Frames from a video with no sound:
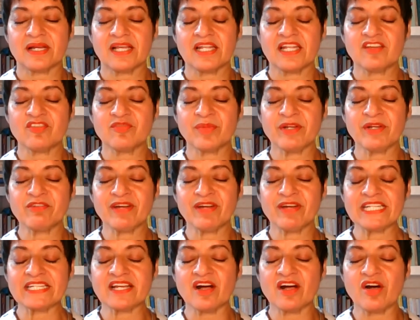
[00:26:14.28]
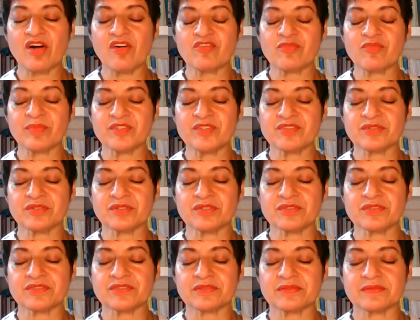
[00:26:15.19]
I love my right calf
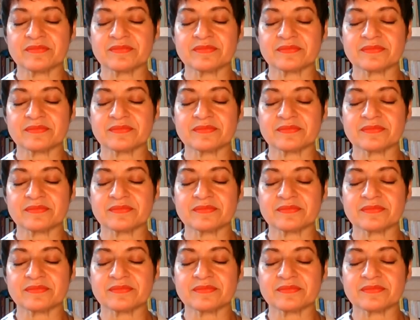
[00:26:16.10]
muscles.